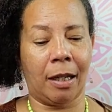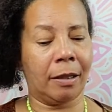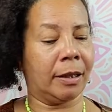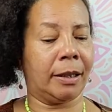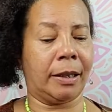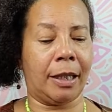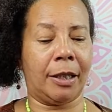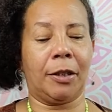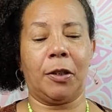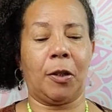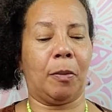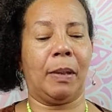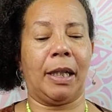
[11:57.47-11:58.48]
set this
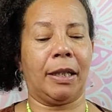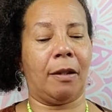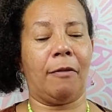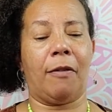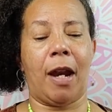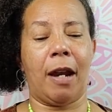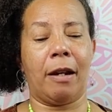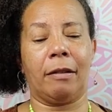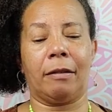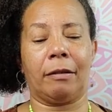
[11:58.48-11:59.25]
whole place on fire.